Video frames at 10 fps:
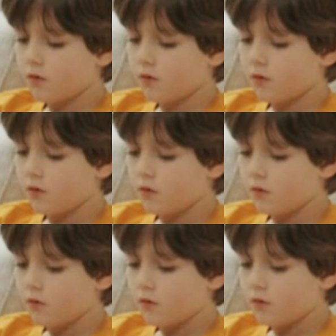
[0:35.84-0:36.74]

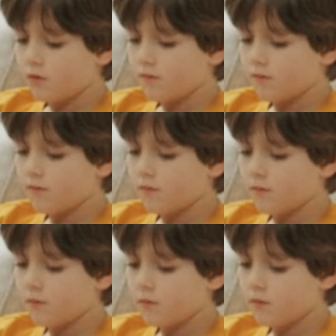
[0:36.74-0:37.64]

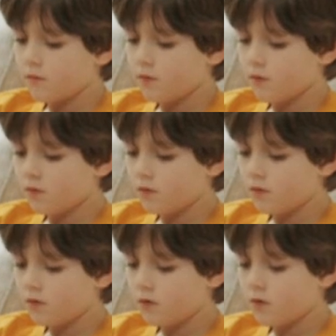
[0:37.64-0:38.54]

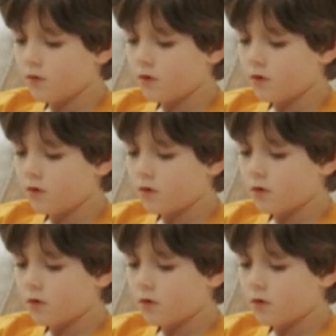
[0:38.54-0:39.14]
[no speech]